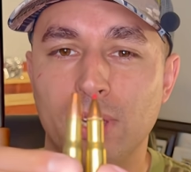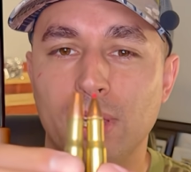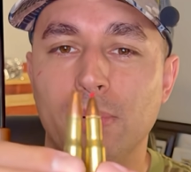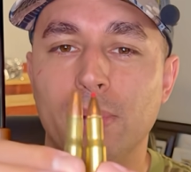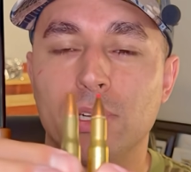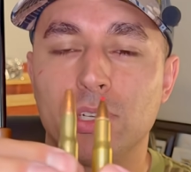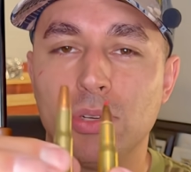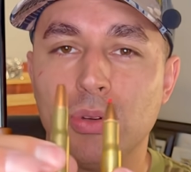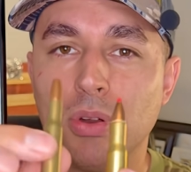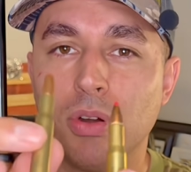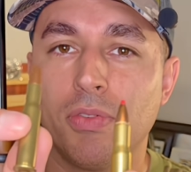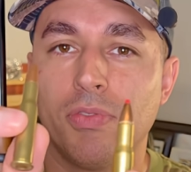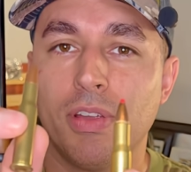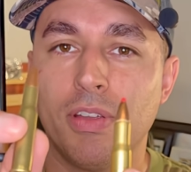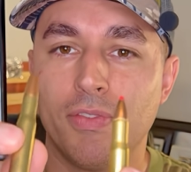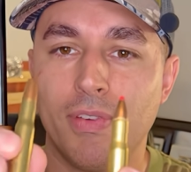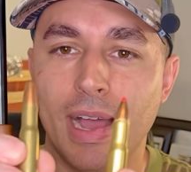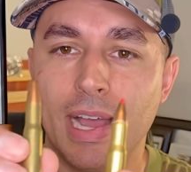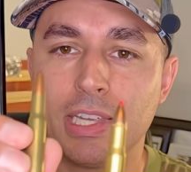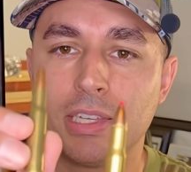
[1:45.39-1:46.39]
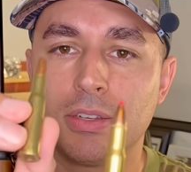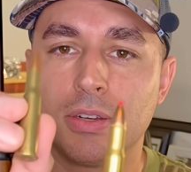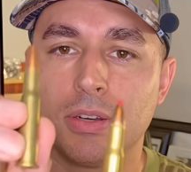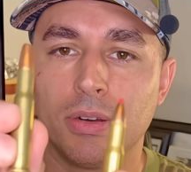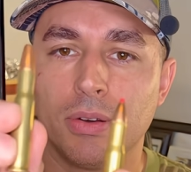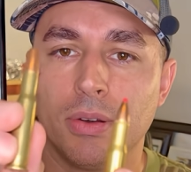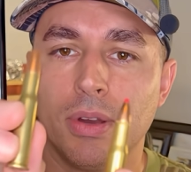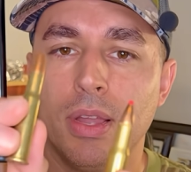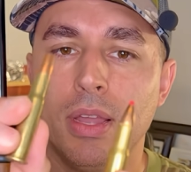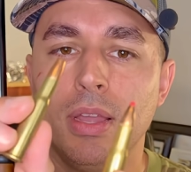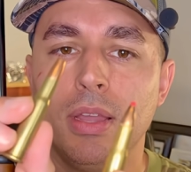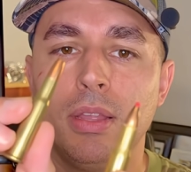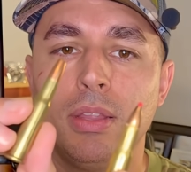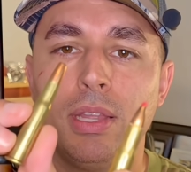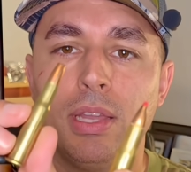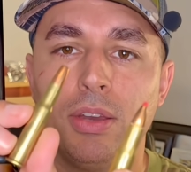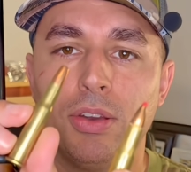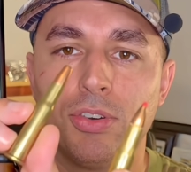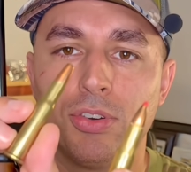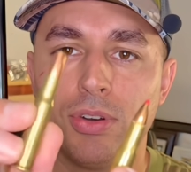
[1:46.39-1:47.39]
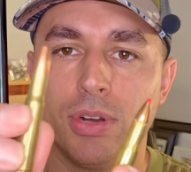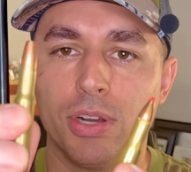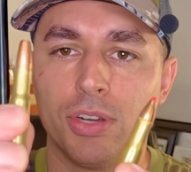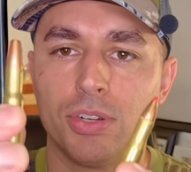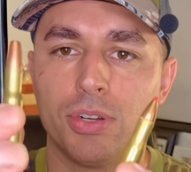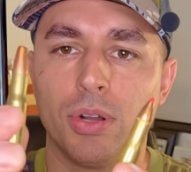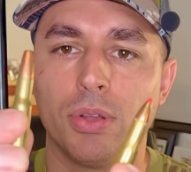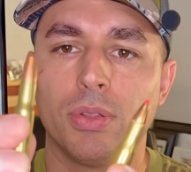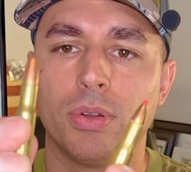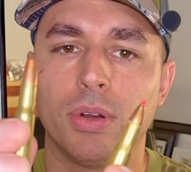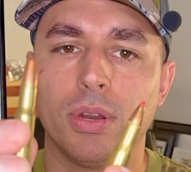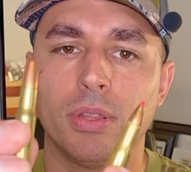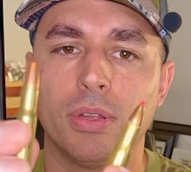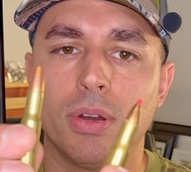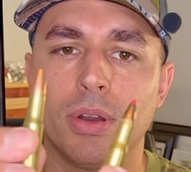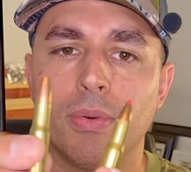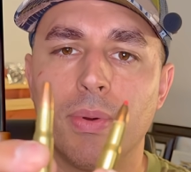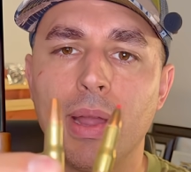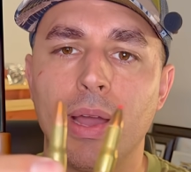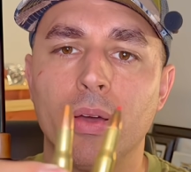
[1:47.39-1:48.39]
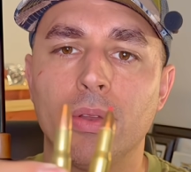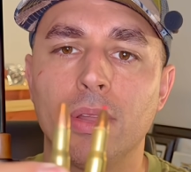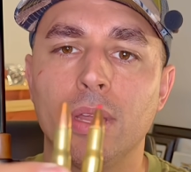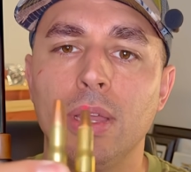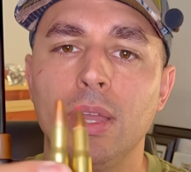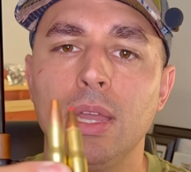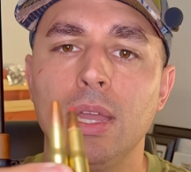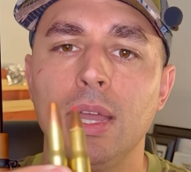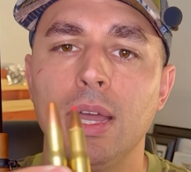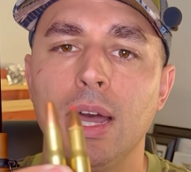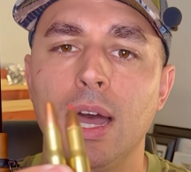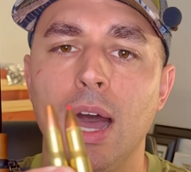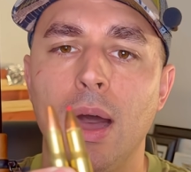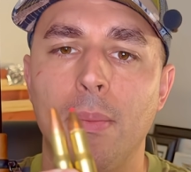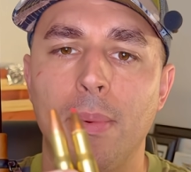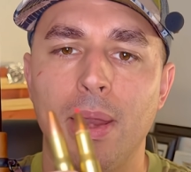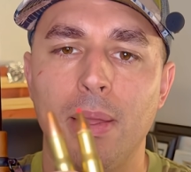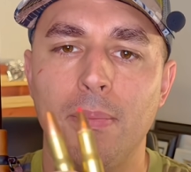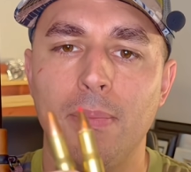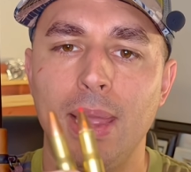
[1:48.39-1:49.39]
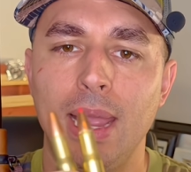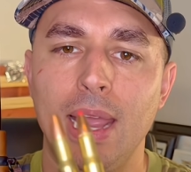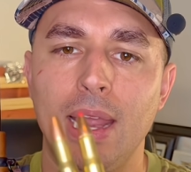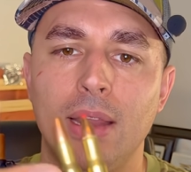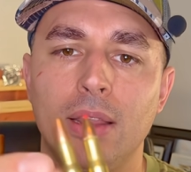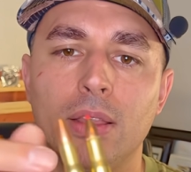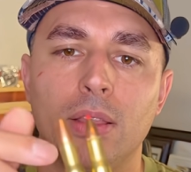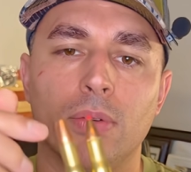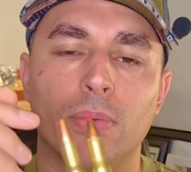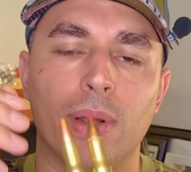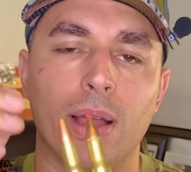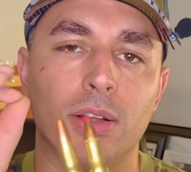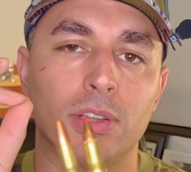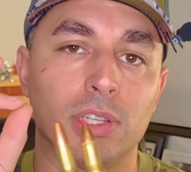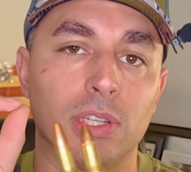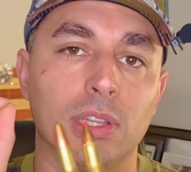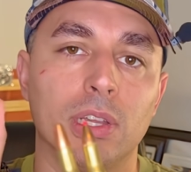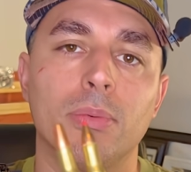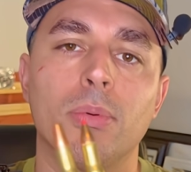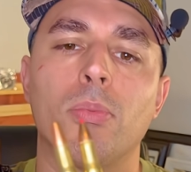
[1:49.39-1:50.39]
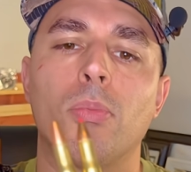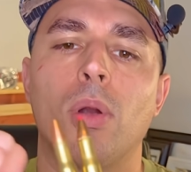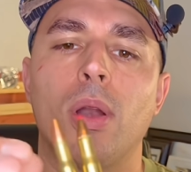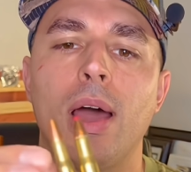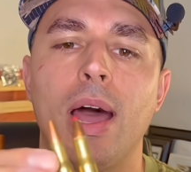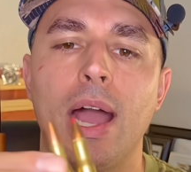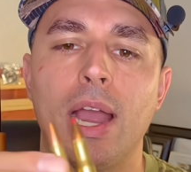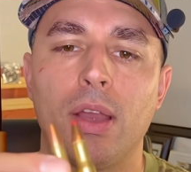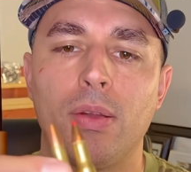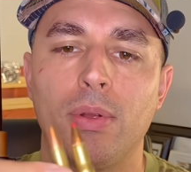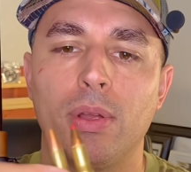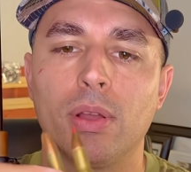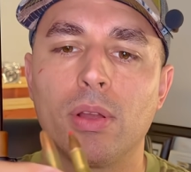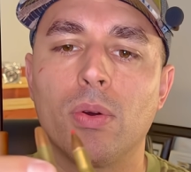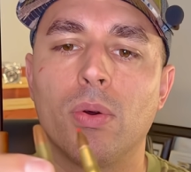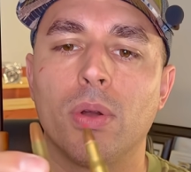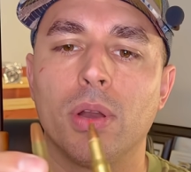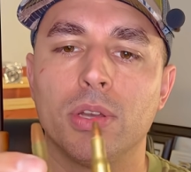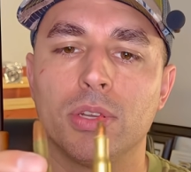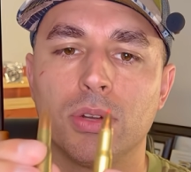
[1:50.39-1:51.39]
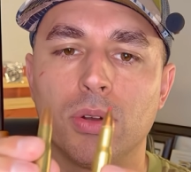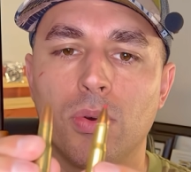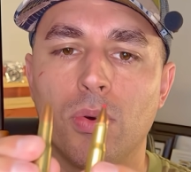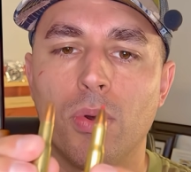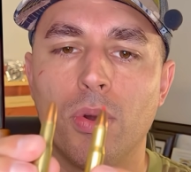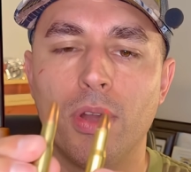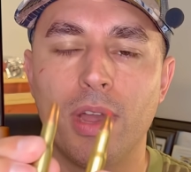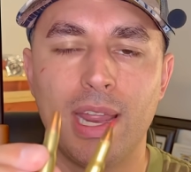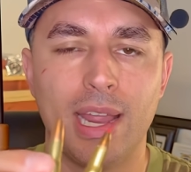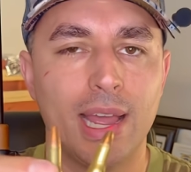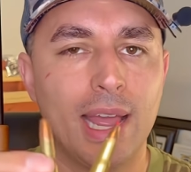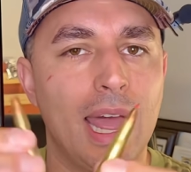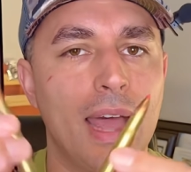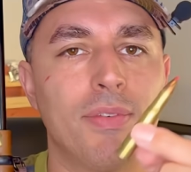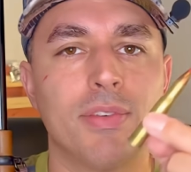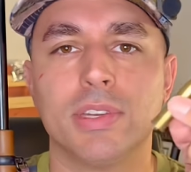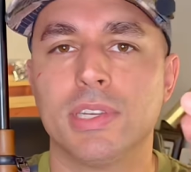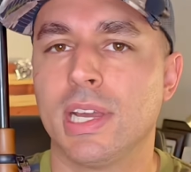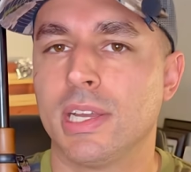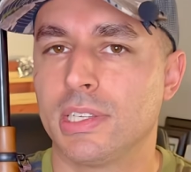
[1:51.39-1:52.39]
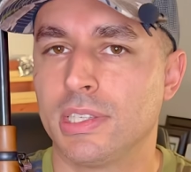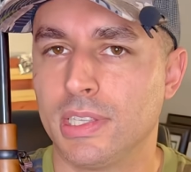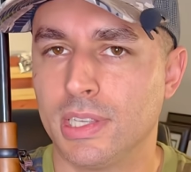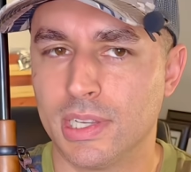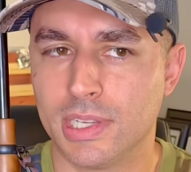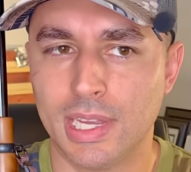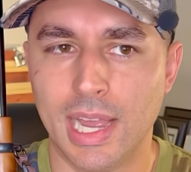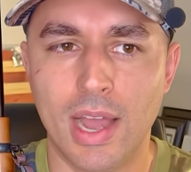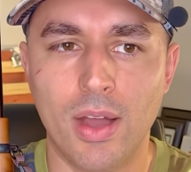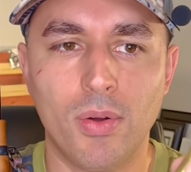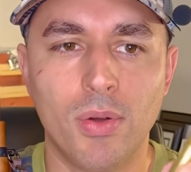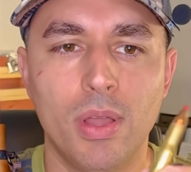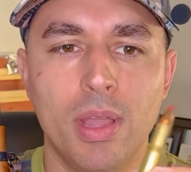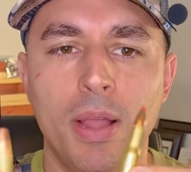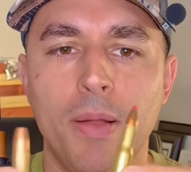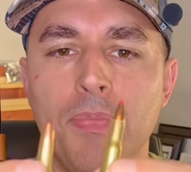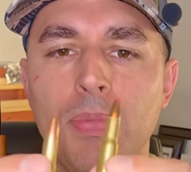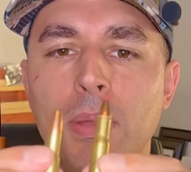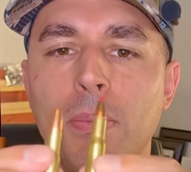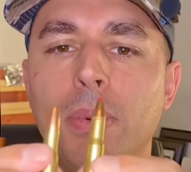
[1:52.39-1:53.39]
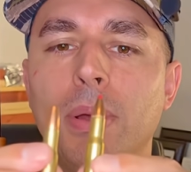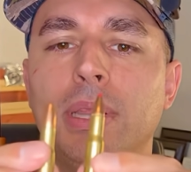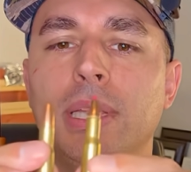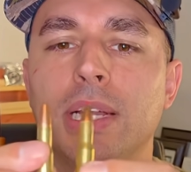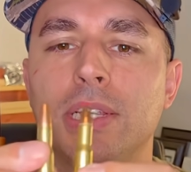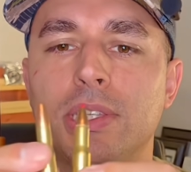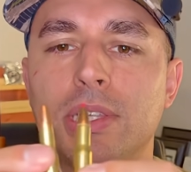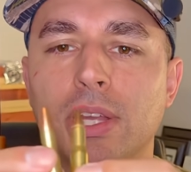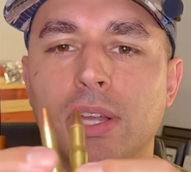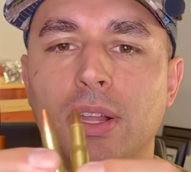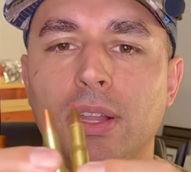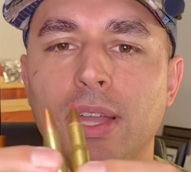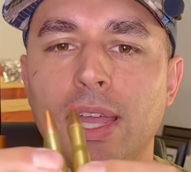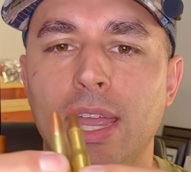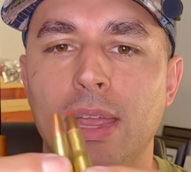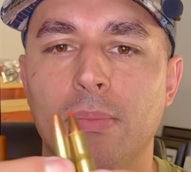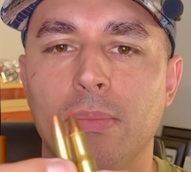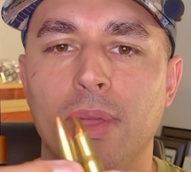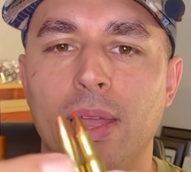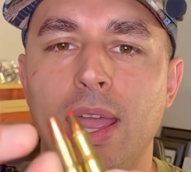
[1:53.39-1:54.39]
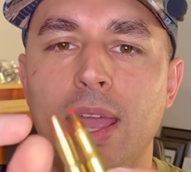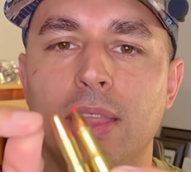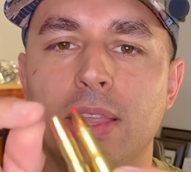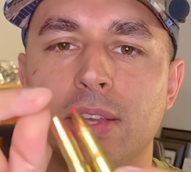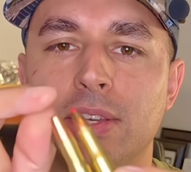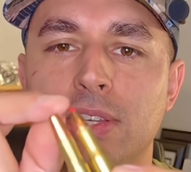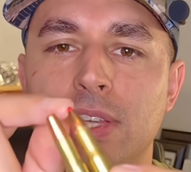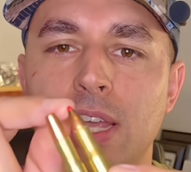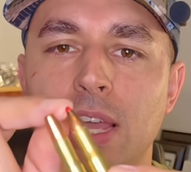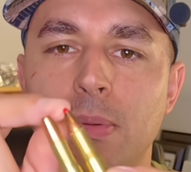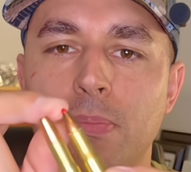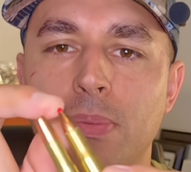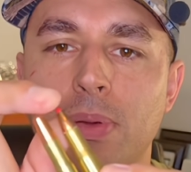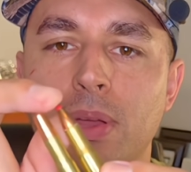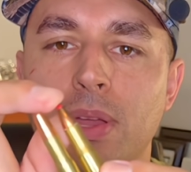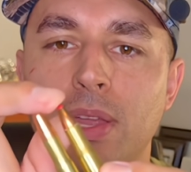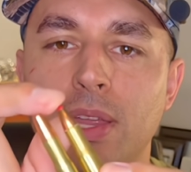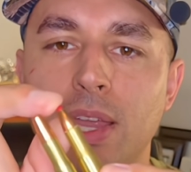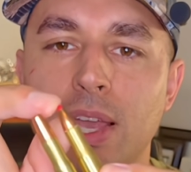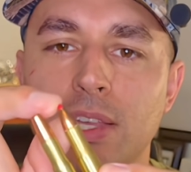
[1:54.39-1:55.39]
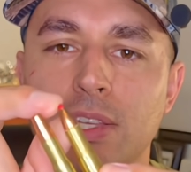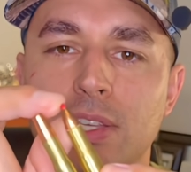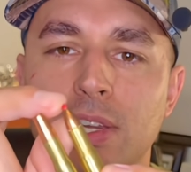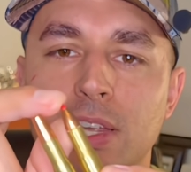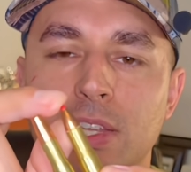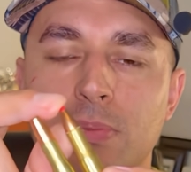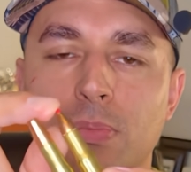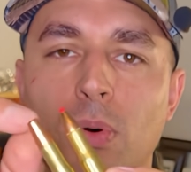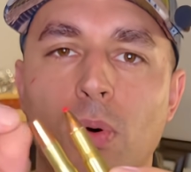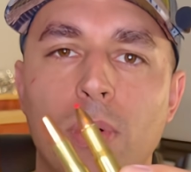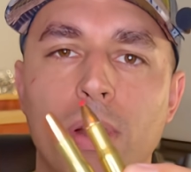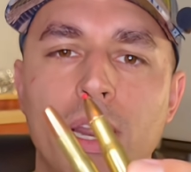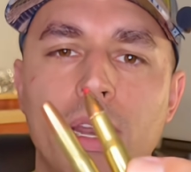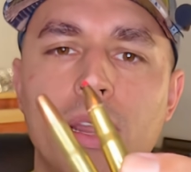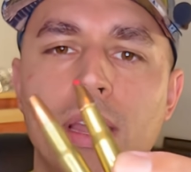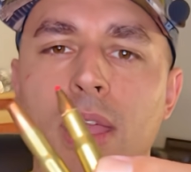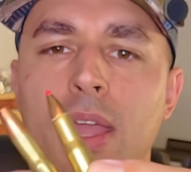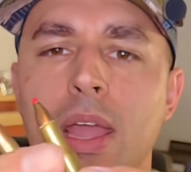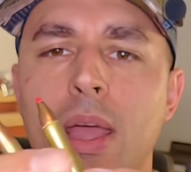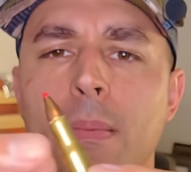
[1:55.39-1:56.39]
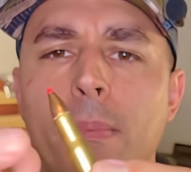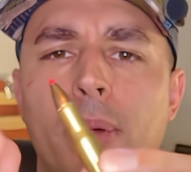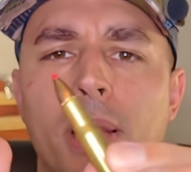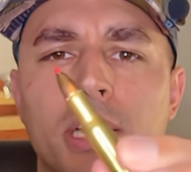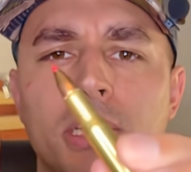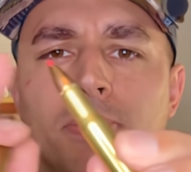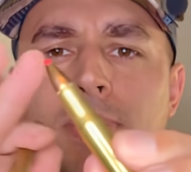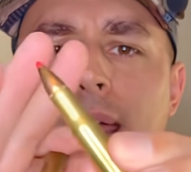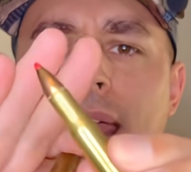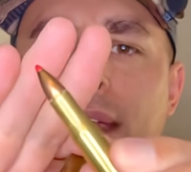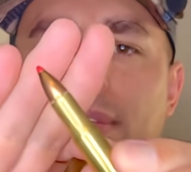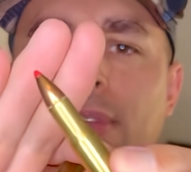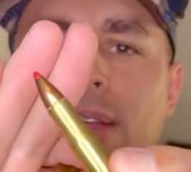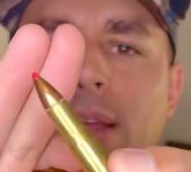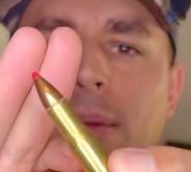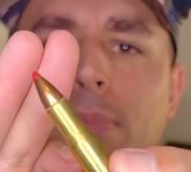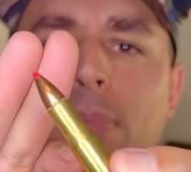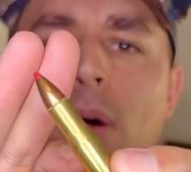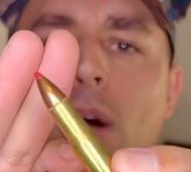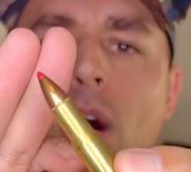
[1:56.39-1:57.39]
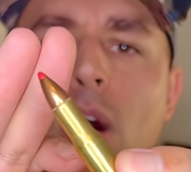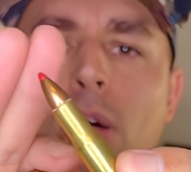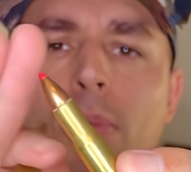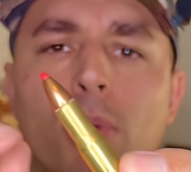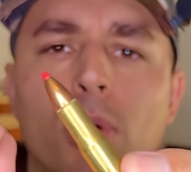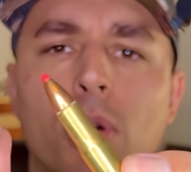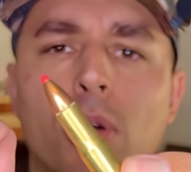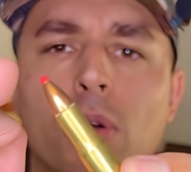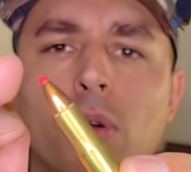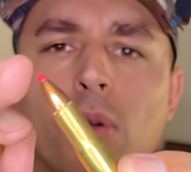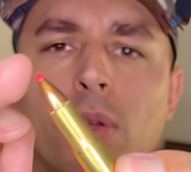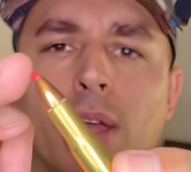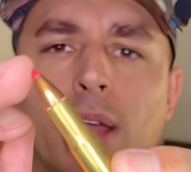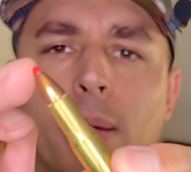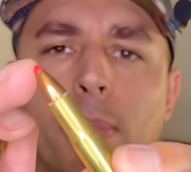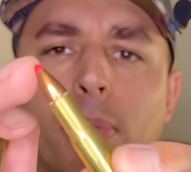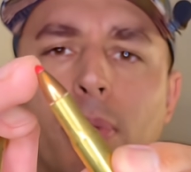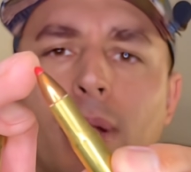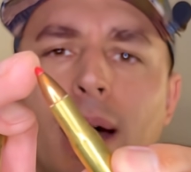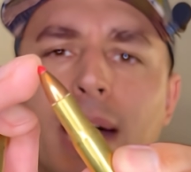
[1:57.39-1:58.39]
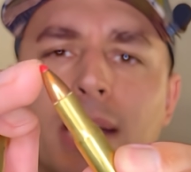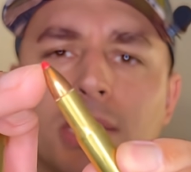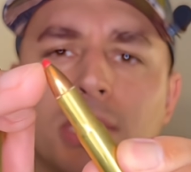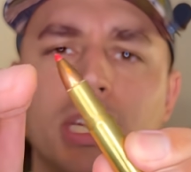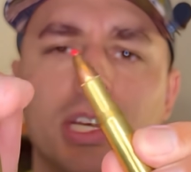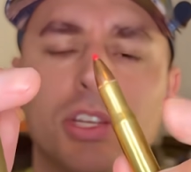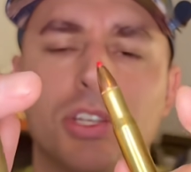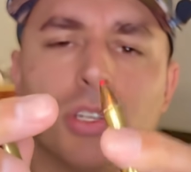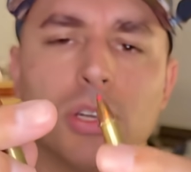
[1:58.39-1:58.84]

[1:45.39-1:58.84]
I think about 200 feet faster than your traditional 30-30 round. And it made the rounds a little bit more accurate according to Hornady. I haven't tested this out, but that's the claim. And the tip, yes, it is pointed, but it's made out of like a polymer or like a plastic.